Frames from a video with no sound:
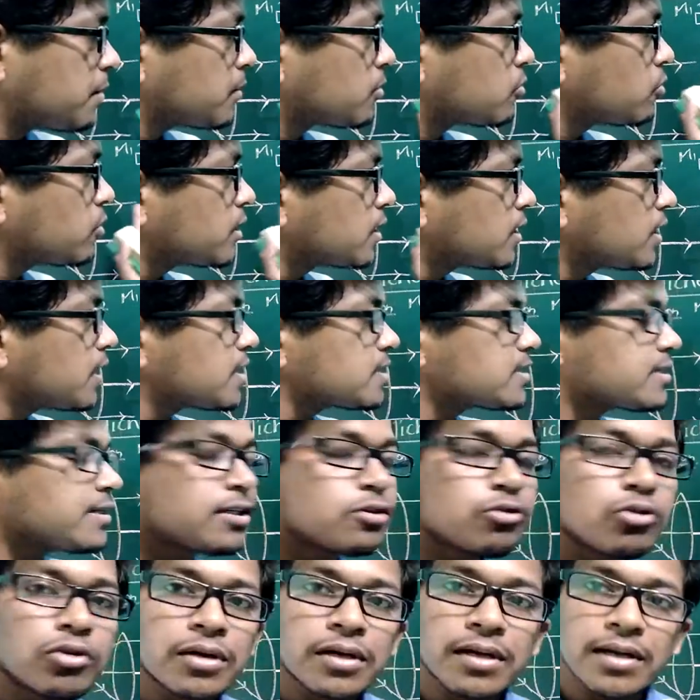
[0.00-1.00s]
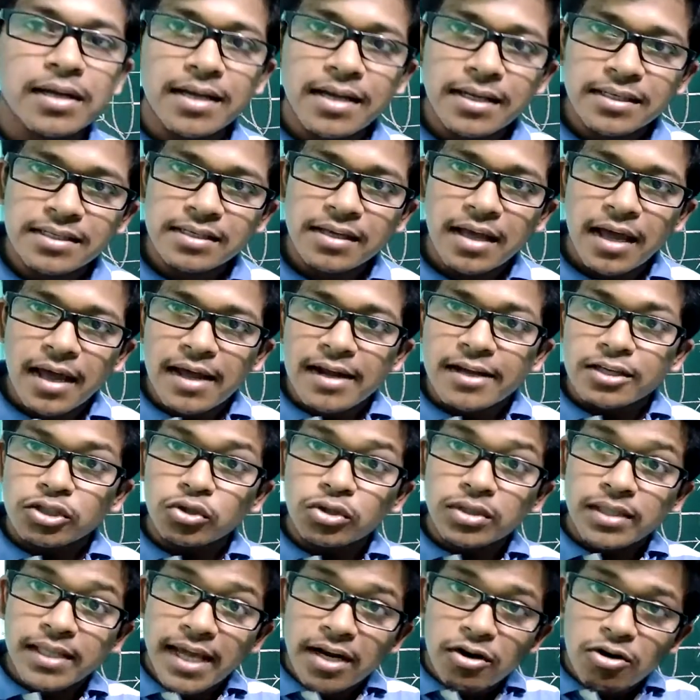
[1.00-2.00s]
be going less, it going less. So
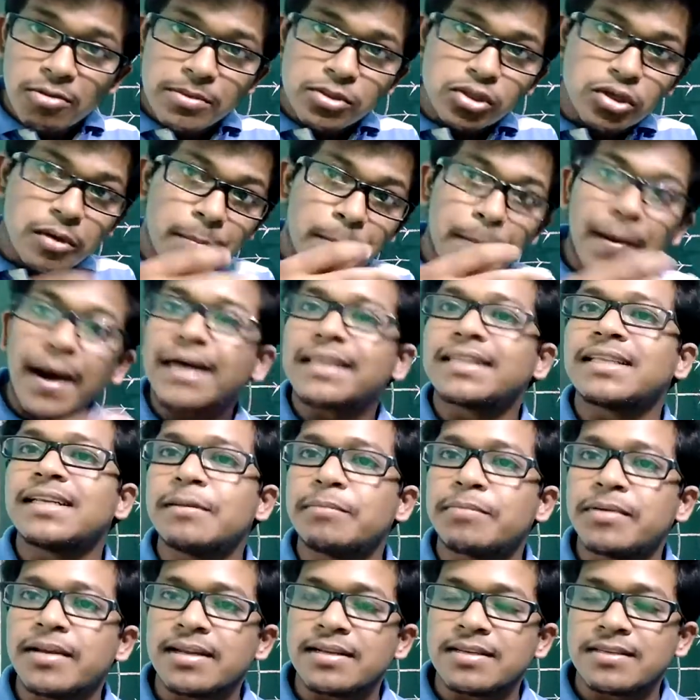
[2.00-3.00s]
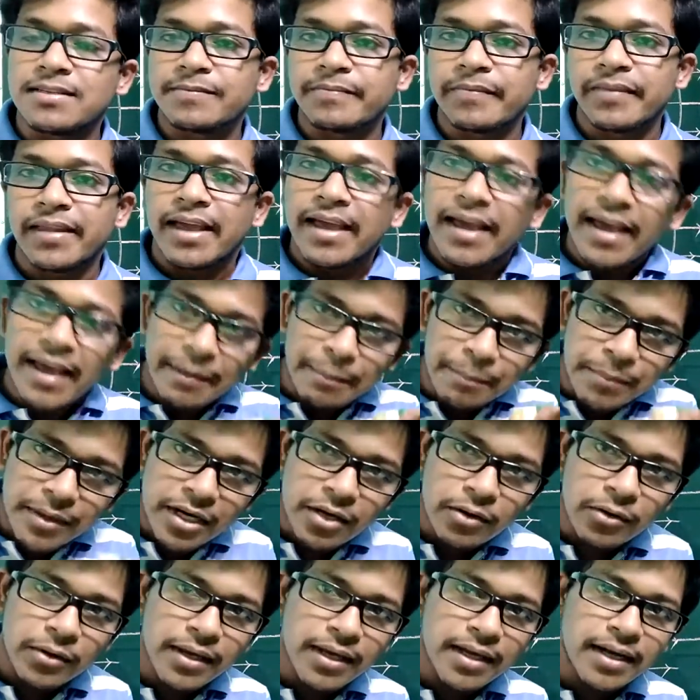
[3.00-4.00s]
there will be some path difference.
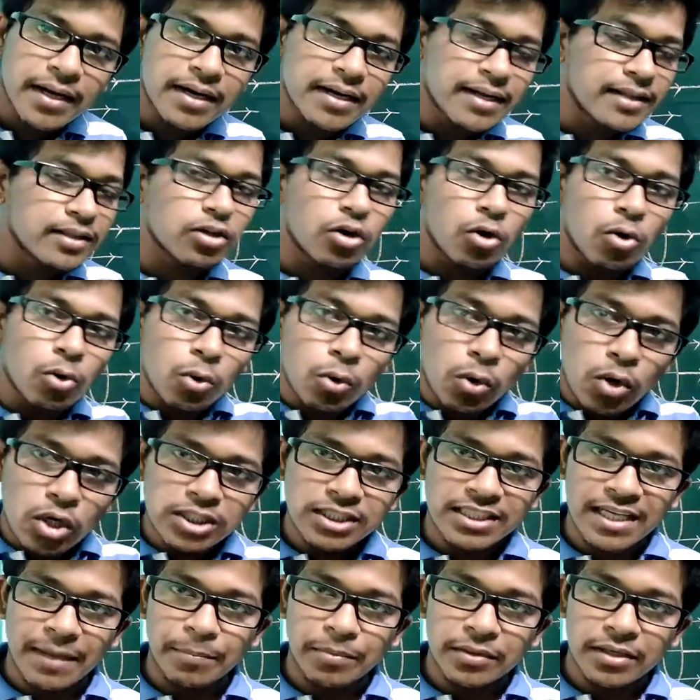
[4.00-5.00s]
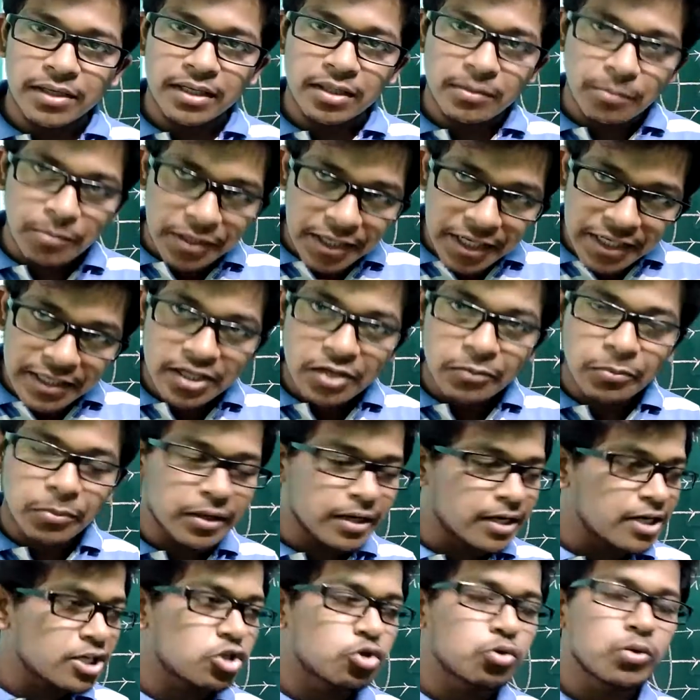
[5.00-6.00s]
Everywhere in the whole chapter of
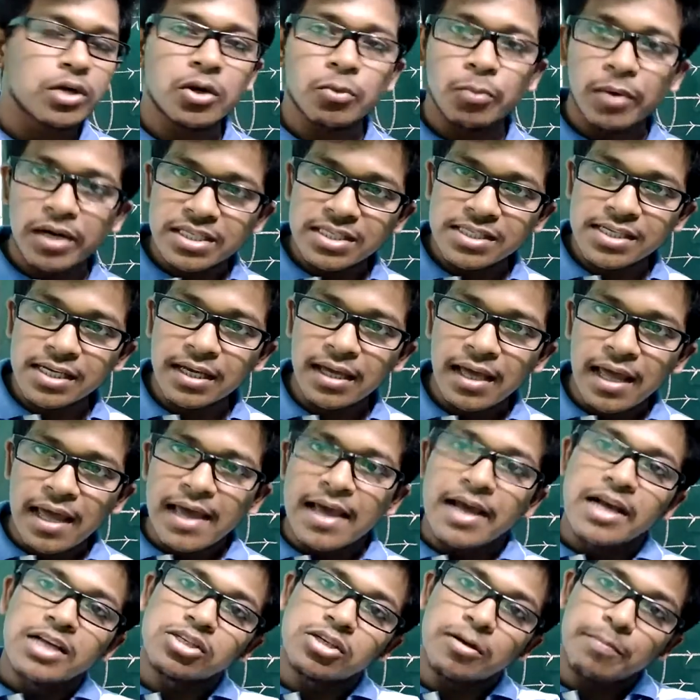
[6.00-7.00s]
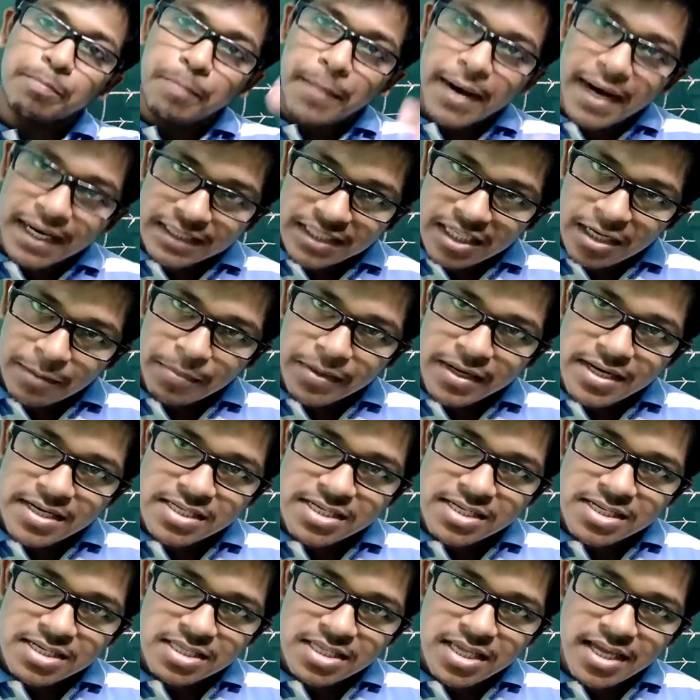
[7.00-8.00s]
interference we are watching, some path difference
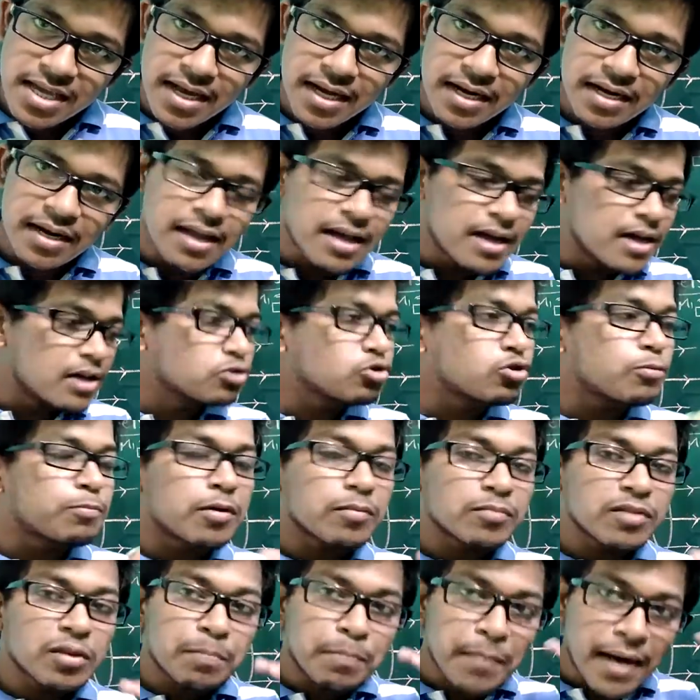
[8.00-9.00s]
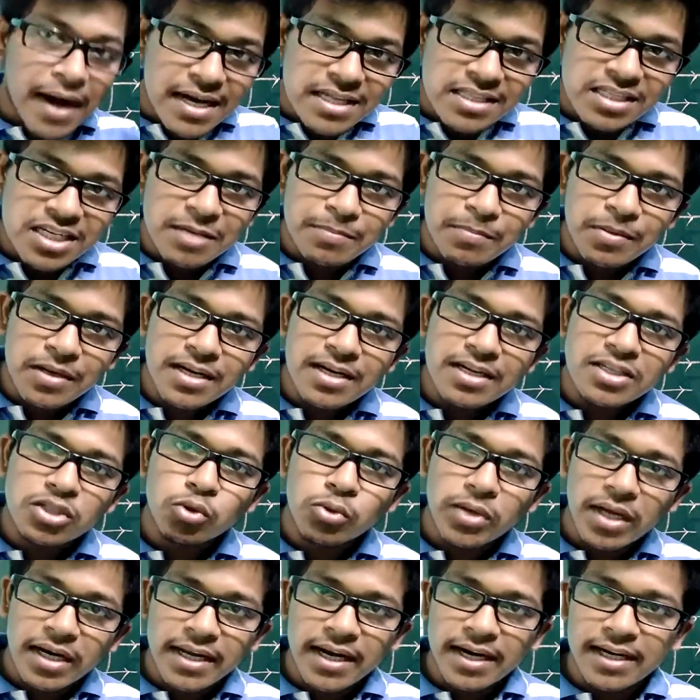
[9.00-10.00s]
is there. So from the path difference we
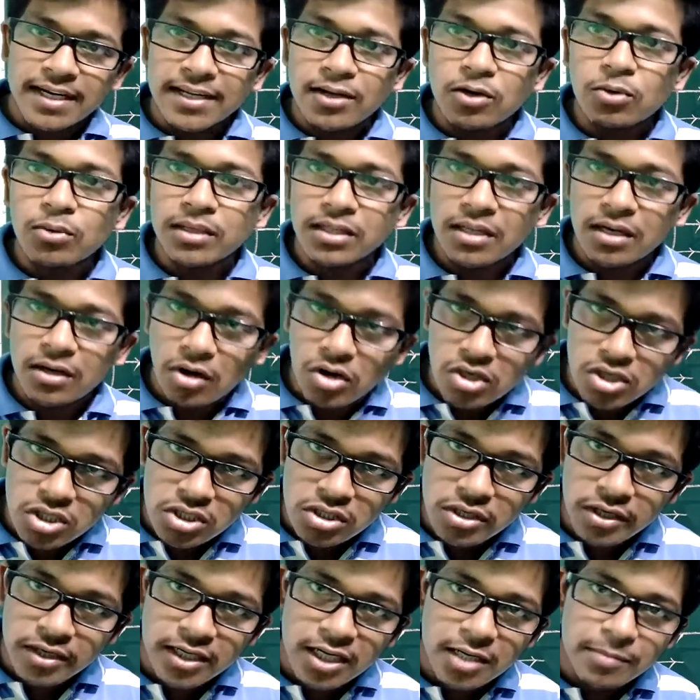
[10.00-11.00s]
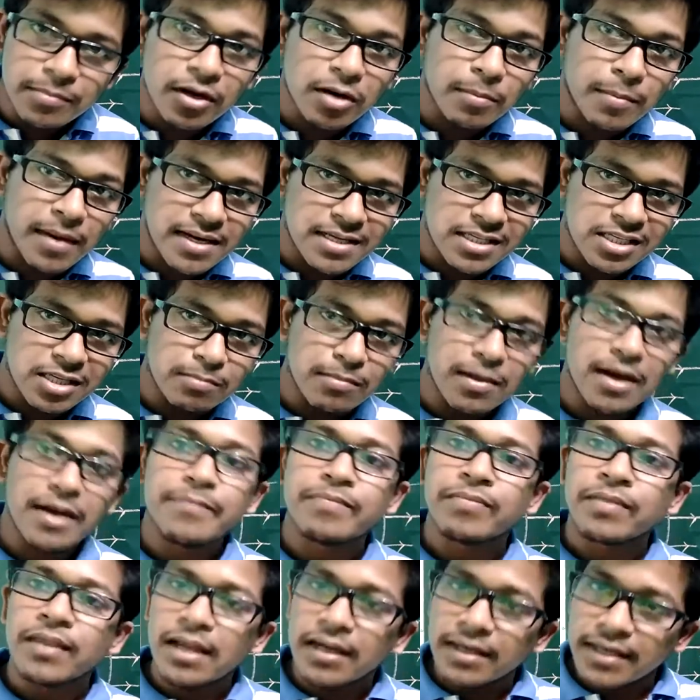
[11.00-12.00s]
are getting whether constructive or maxima,
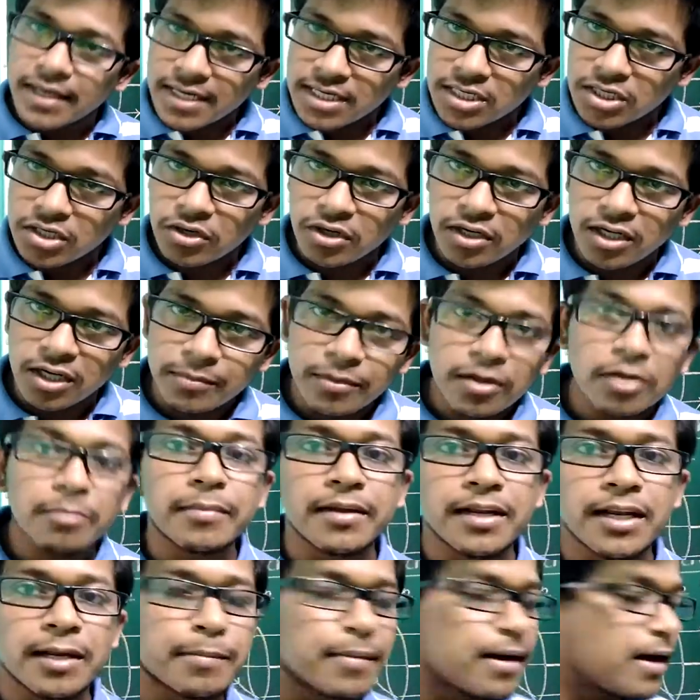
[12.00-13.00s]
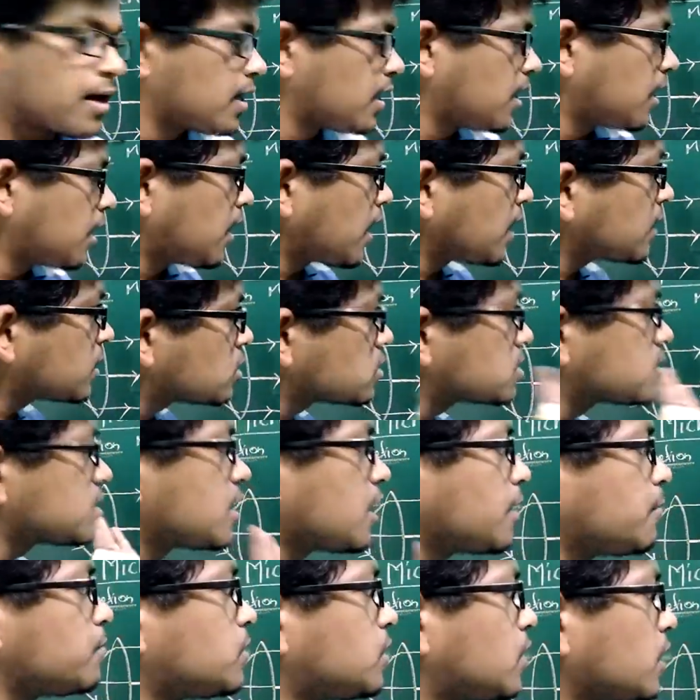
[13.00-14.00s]
destructive or minima. Like the
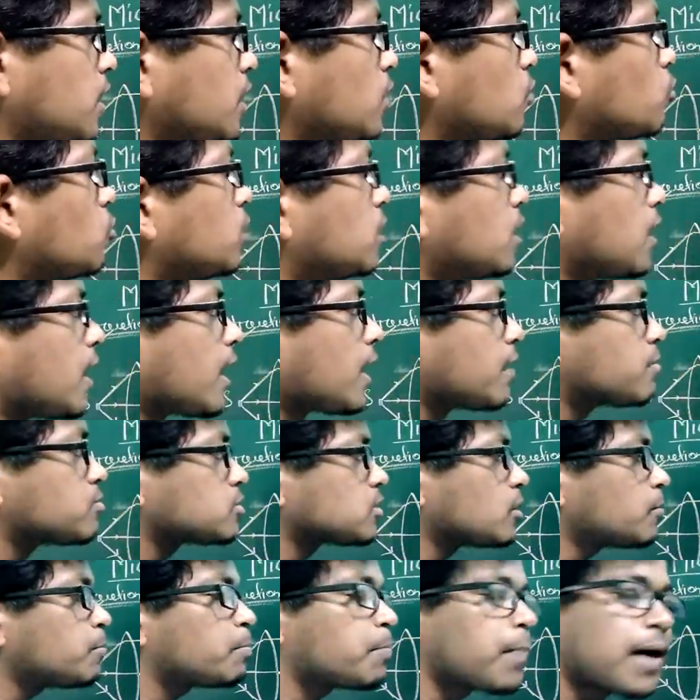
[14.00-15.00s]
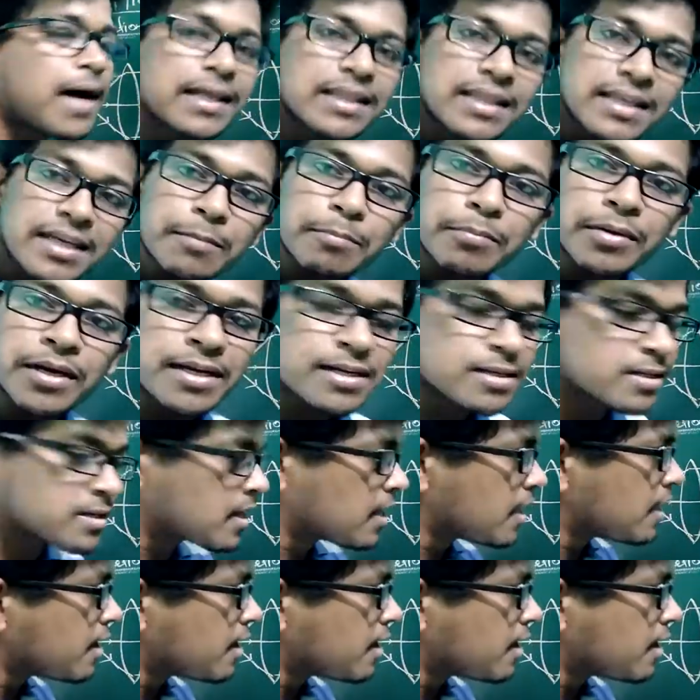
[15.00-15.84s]
same thing, we will have some path difference.